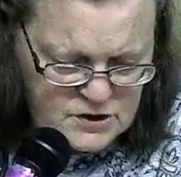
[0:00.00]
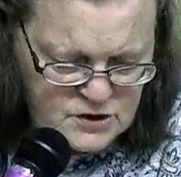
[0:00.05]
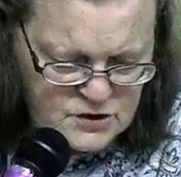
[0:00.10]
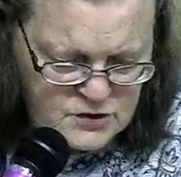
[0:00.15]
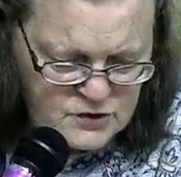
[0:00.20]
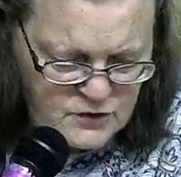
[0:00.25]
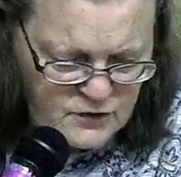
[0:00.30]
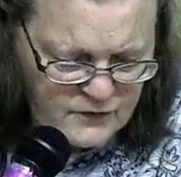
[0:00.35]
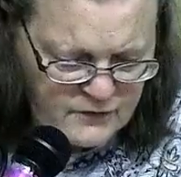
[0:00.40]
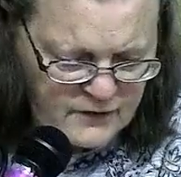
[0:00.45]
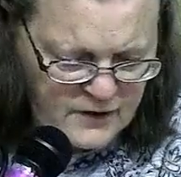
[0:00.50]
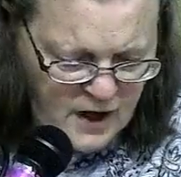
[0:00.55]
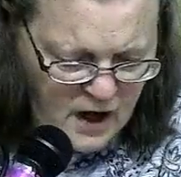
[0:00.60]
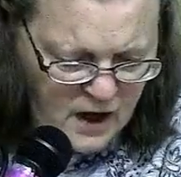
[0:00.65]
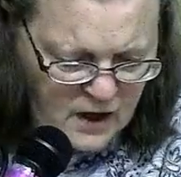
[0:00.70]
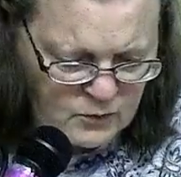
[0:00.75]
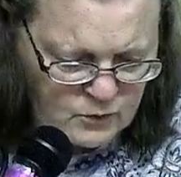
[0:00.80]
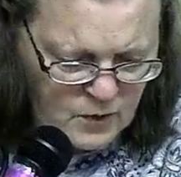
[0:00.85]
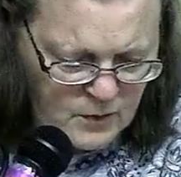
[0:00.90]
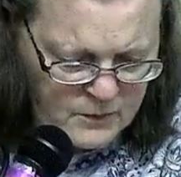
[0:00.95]
to serve
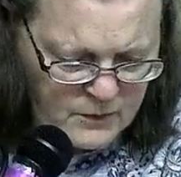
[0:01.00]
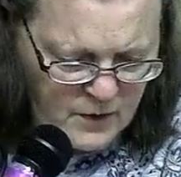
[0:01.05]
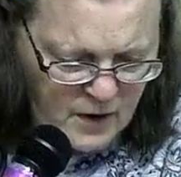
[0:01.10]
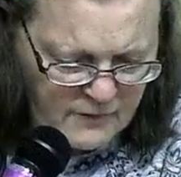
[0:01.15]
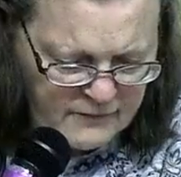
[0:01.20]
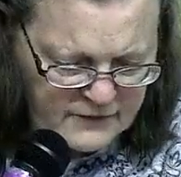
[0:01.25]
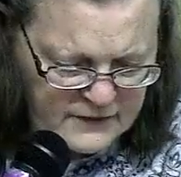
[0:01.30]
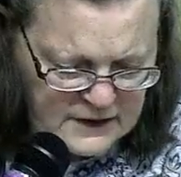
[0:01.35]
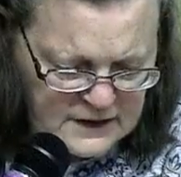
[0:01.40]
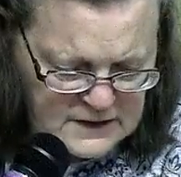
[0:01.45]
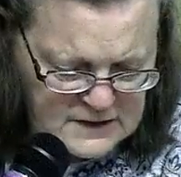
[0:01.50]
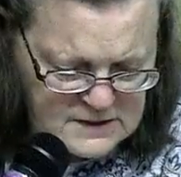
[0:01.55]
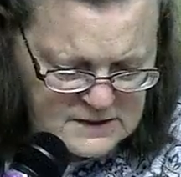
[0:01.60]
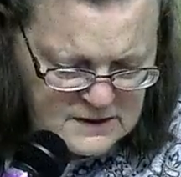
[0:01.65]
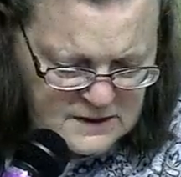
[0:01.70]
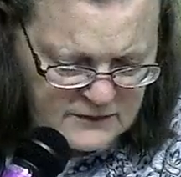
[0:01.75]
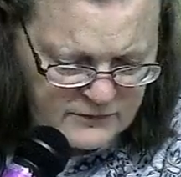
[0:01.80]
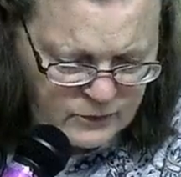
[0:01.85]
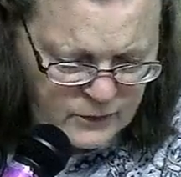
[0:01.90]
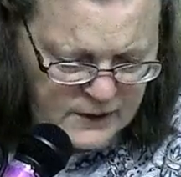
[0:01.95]
God. What profit is
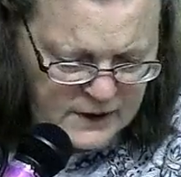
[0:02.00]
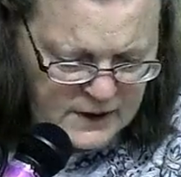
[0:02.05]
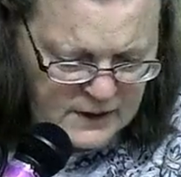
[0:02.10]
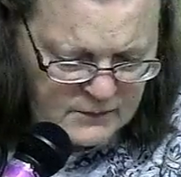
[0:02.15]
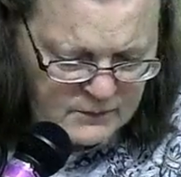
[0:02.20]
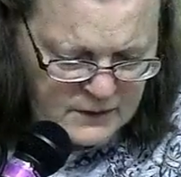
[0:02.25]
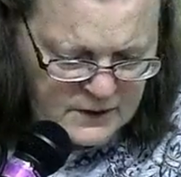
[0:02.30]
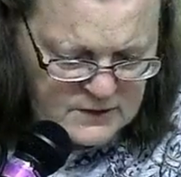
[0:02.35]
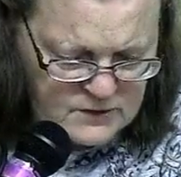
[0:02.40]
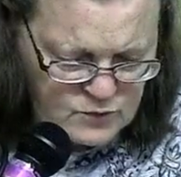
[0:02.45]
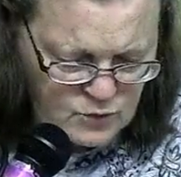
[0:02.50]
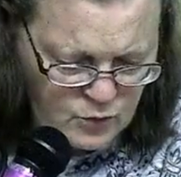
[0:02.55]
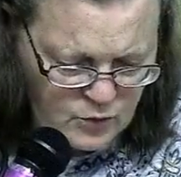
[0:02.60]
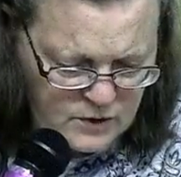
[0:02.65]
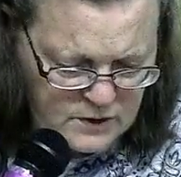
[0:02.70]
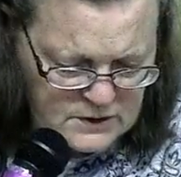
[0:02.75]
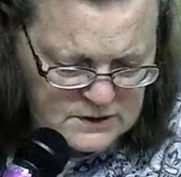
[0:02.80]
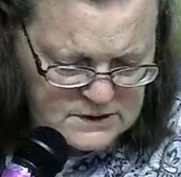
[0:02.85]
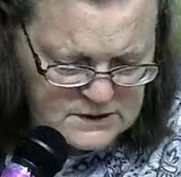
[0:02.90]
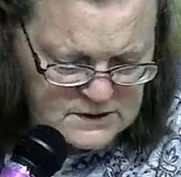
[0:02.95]
it if we keep his
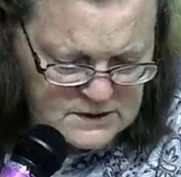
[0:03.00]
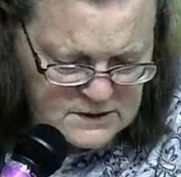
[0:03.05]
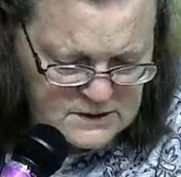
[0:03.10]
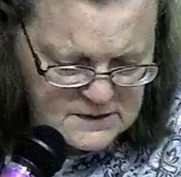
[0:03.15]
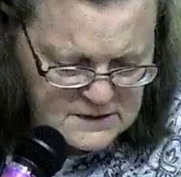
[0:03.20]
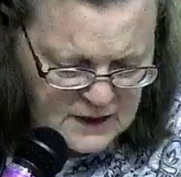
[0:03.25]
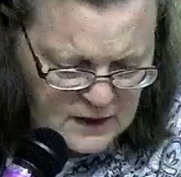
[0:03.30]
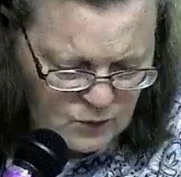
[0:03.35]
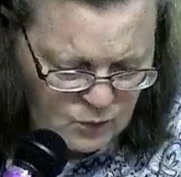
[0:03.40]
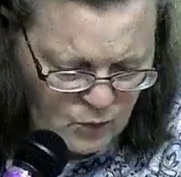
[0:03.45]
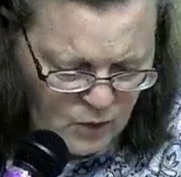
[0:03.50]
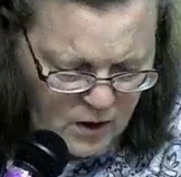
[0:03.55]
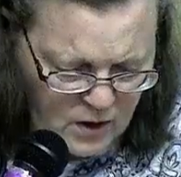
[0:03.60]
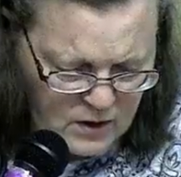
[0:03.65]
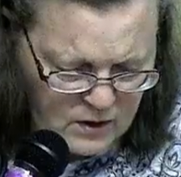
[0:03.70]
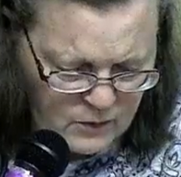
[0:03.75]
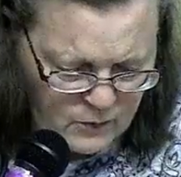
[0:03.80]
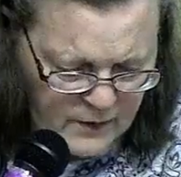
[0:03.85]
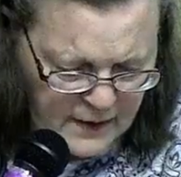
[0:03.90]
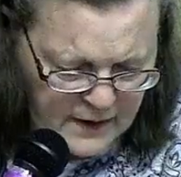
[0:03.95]
ordinances and
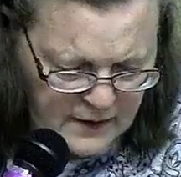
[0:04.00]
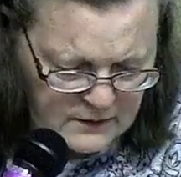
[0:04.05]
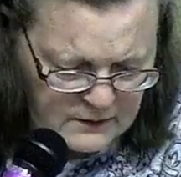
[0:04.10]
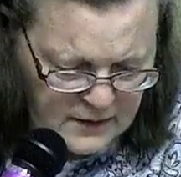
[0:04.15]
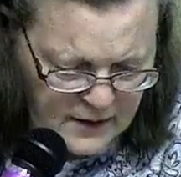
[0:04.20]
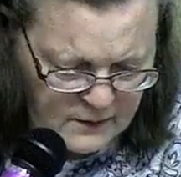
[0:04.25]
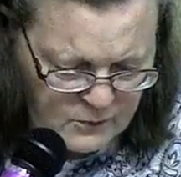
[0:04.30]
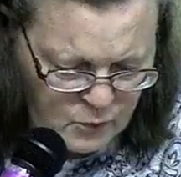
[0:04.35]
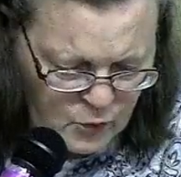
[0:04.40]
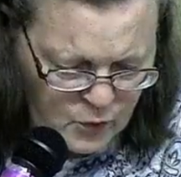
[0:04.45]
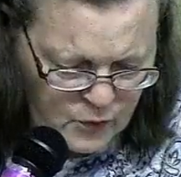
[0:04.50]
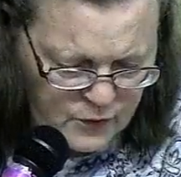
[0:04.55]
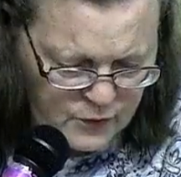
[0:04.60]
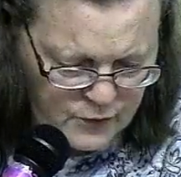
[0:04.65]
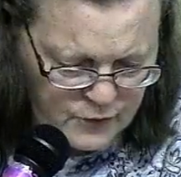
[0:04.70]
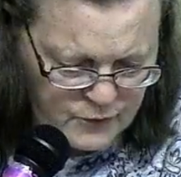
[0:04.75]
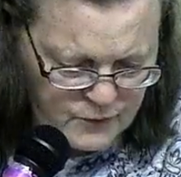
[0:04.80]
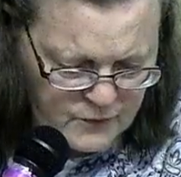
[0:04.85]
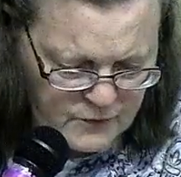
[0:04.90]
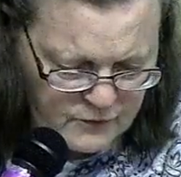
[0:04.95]
walk around like
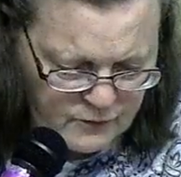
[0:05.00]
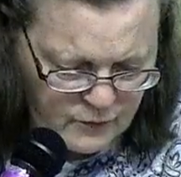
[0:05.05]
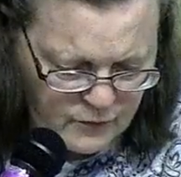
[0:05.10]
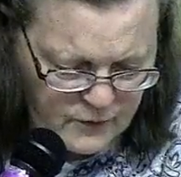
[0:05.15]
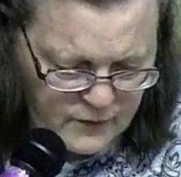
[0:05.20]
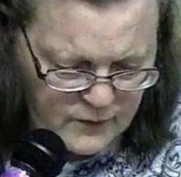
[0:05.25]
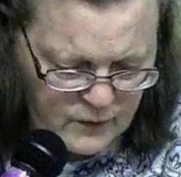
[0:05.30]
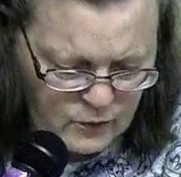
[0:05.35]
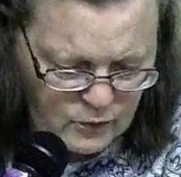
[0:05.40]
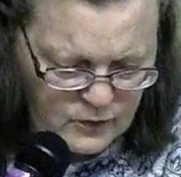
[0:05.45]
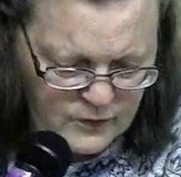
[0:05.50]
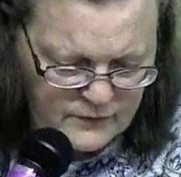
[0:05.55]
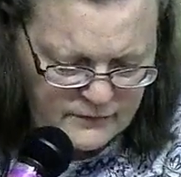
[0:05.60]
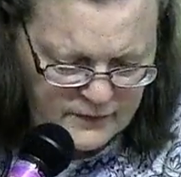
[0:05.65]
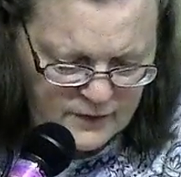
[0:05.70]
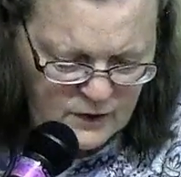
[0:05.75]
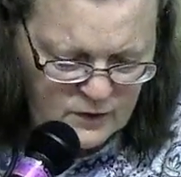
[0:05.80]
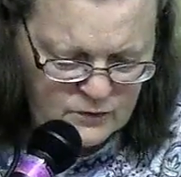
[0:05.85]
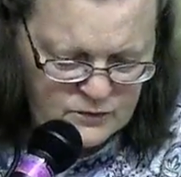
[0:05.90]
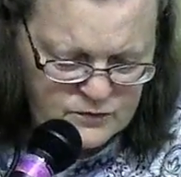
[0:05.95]
mourners before the Lord of
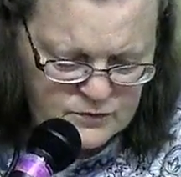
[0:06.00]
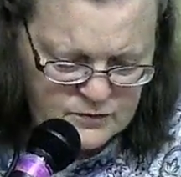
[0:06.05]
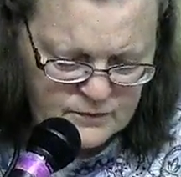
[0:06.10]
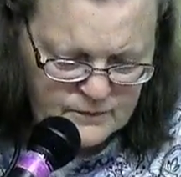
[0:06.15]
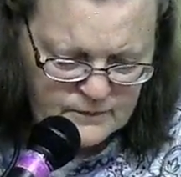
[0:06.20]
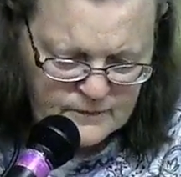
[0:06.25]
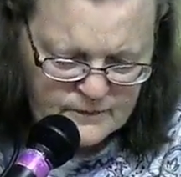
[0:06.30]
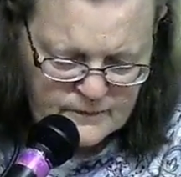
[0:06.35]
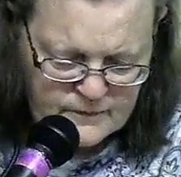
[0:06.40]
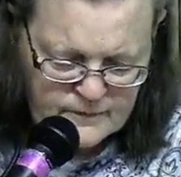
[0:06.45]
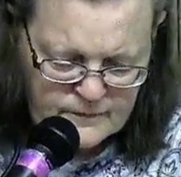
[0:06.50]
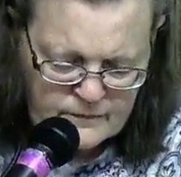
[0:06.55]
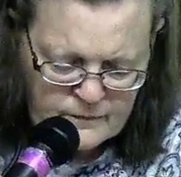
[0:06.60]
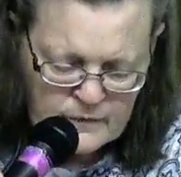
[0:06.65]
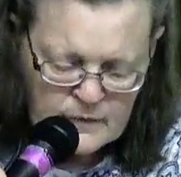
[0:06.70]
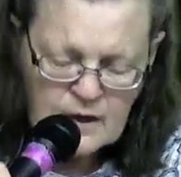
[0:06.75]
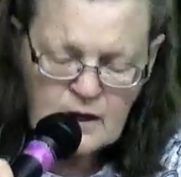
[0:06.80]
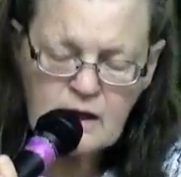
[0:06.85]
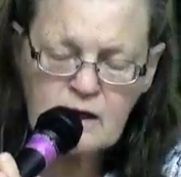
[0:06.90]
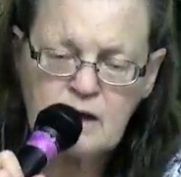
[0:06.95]
hosts?
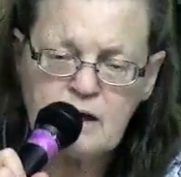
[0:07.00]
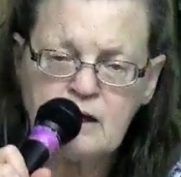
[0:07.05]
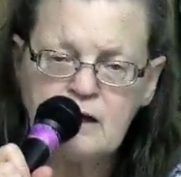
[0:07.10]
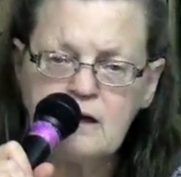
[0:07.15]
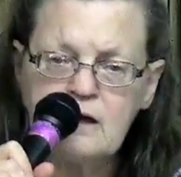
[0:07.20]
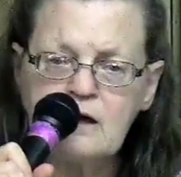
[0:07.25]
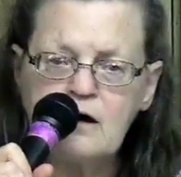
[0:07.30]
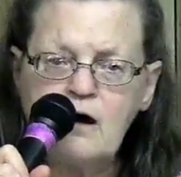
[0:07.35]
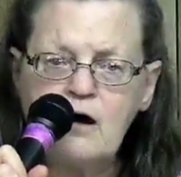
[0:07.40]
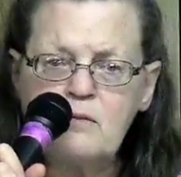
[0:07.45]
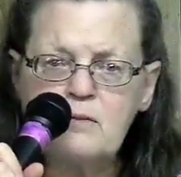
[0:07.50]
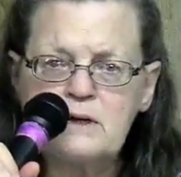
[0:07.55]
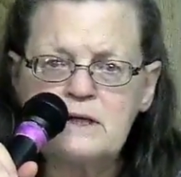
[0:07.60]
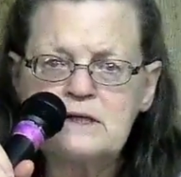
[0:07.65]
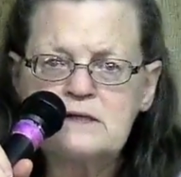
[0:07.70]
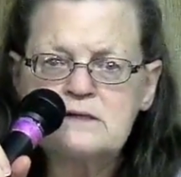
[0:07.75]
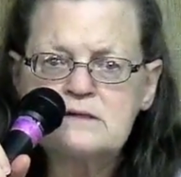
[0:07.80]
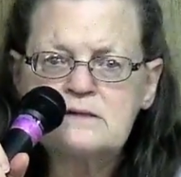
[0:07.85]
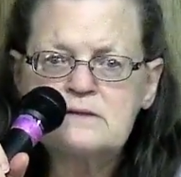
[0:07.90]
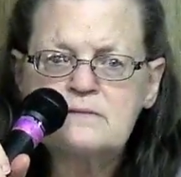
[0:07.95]
Any
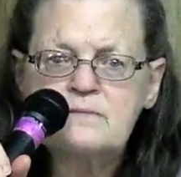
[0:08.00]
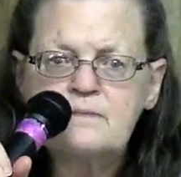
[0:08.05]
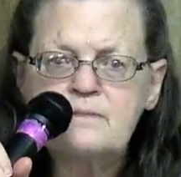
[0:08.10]
comments?